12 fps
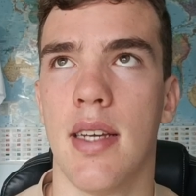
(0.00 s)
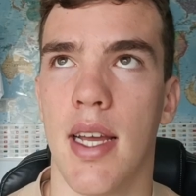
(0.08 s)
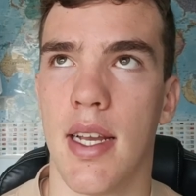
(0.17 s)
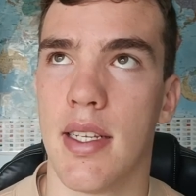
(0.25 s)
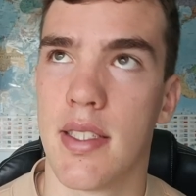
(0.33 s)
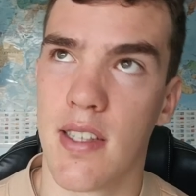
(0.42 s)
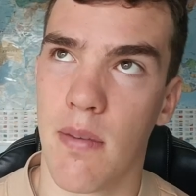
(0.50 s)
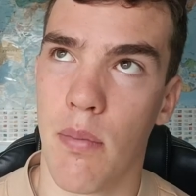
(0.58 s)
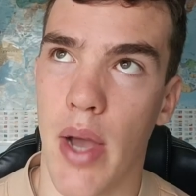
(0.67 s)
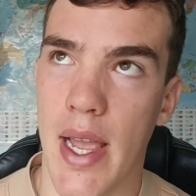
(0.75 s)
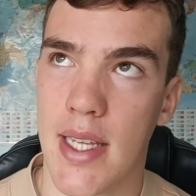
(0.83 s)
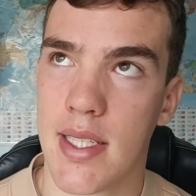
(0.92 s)
And in some
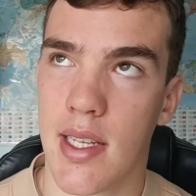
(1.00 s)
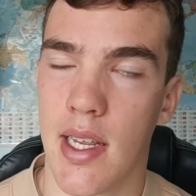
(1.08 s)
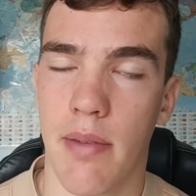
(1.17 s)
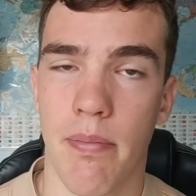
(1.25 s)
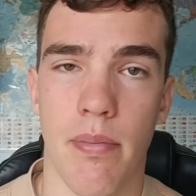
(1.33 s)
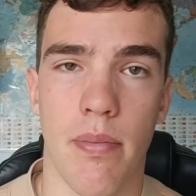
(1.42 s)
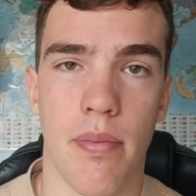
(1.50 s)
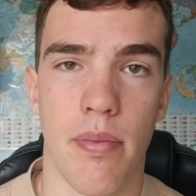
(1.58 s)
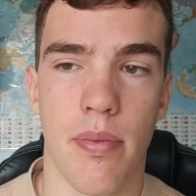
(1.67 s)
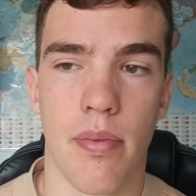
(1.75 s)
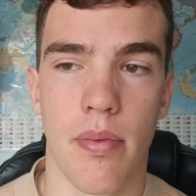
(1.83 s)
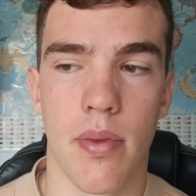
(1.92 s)
ways, like,
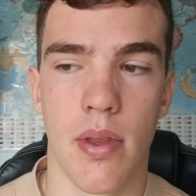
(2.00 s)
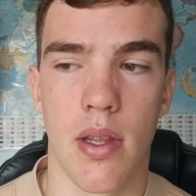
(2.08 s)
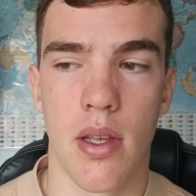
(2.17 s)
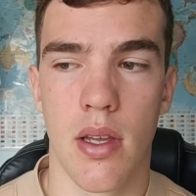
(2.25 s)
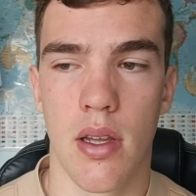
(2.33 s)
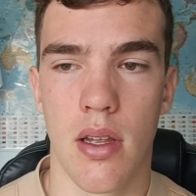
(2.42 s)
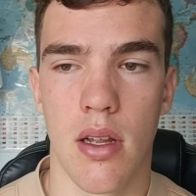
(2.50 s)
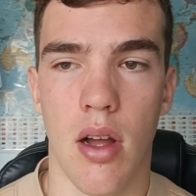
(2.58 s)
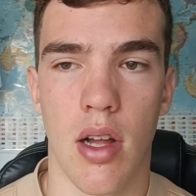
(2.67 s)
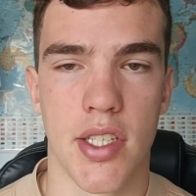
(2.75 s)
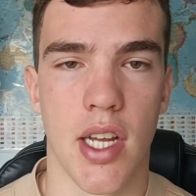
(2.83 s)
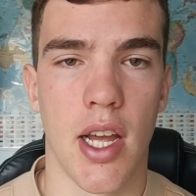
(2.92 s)

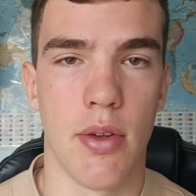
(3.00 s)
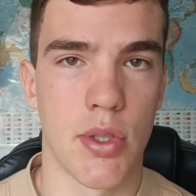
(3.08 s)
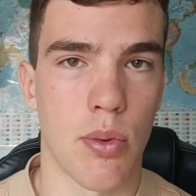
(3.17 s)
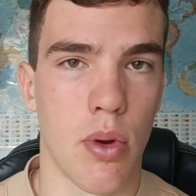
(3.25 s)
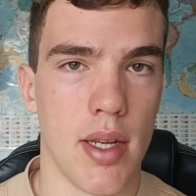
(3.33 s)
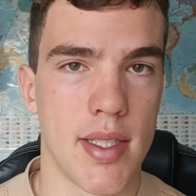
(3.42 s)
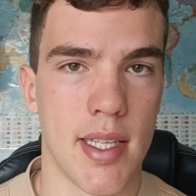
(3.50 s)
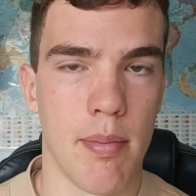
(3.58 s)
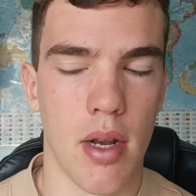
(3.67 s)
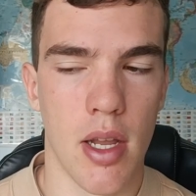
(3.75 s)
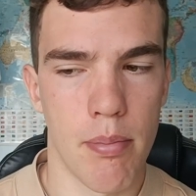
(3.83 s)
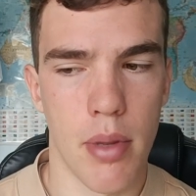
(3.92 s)
our diet was quite
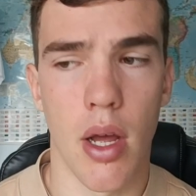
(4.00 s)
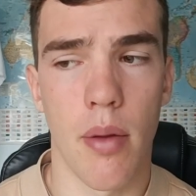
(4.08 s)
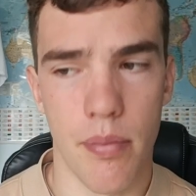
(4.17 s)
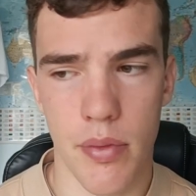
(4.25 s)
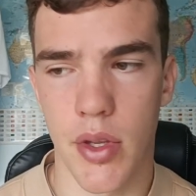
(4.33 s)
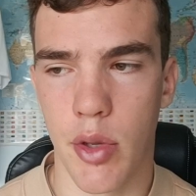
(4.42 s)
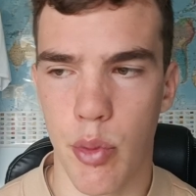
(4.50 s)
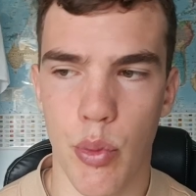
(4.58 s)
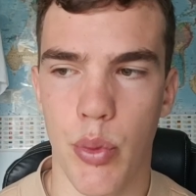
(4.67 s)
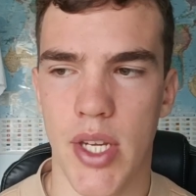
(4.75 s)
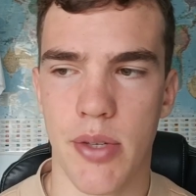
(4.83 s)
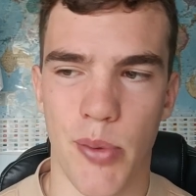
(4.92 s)
similar, but
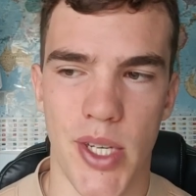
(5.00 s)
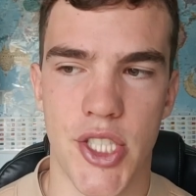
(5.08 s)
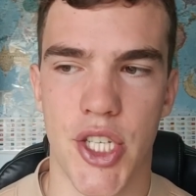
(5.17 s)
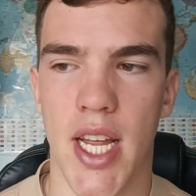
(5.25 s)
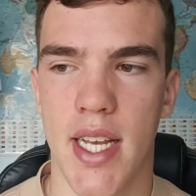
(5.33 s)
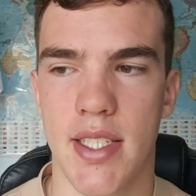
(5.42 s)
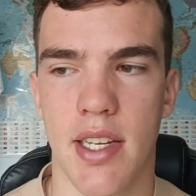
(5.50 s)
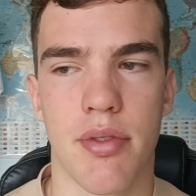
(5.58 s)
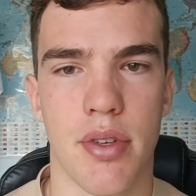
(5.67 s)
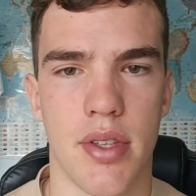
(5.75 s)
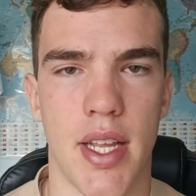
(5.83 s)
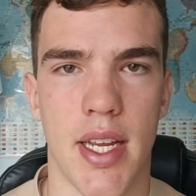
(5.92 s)
we shared
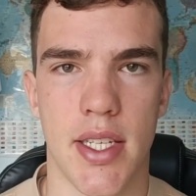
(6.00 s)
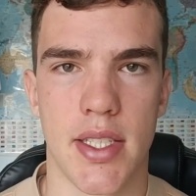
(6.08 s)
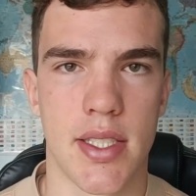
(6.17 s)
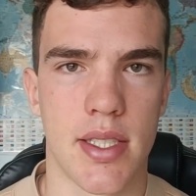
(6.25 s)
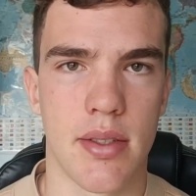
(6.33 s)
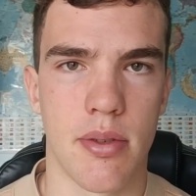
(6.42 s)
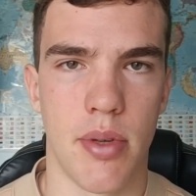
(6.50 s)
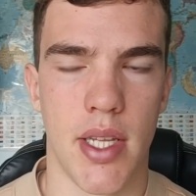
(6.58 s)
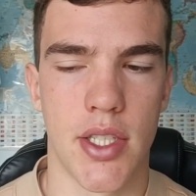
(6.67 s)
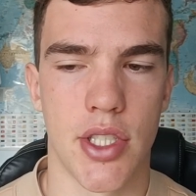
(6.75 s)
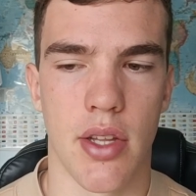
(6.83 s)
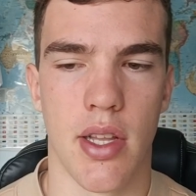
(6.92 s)
different things with
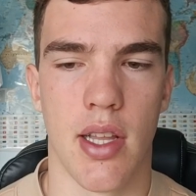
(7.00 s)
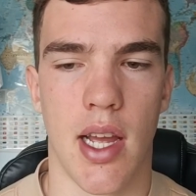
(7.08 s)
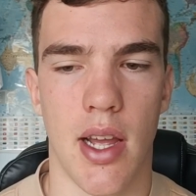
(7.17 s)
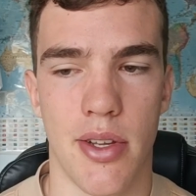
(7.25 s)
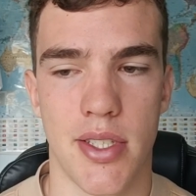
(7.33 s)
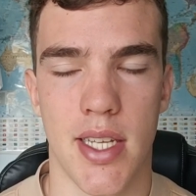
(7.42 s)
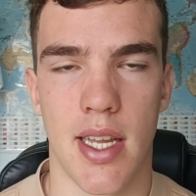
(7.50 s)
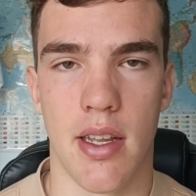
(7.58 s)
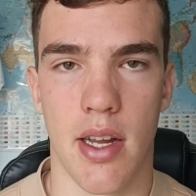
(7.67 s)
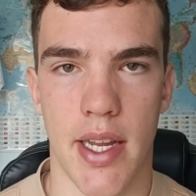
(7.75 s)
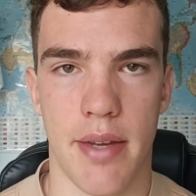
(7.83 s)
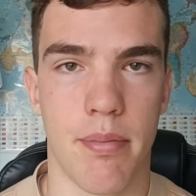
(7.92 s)
each other. Like, I was saying
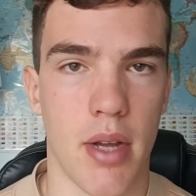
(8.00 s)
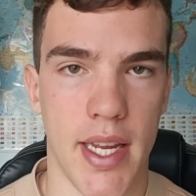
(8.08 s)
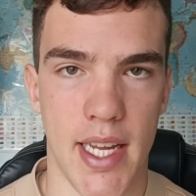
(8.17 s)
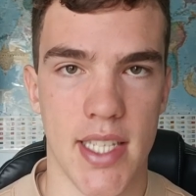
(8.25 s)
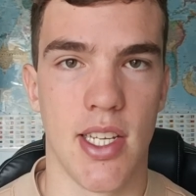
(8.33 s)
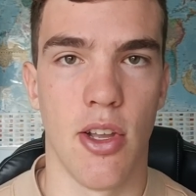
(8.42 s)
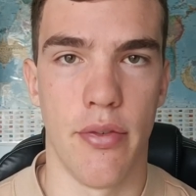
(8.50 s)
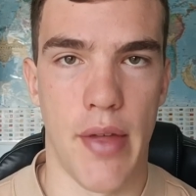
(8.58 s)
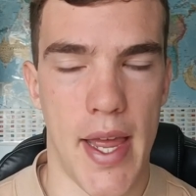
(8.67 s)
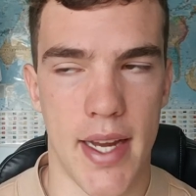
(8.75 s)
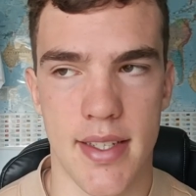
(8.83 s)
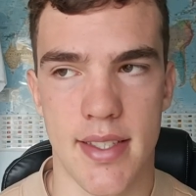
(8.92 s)
that I eat a lot of
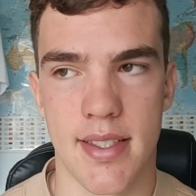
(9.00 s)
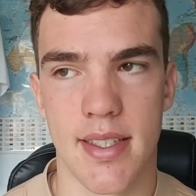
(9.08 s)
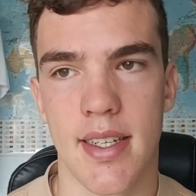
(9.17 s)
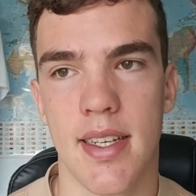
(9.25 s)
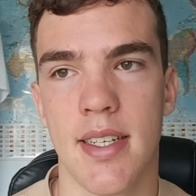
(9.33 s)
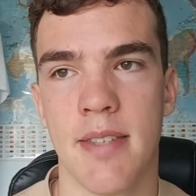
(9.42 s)
eggs.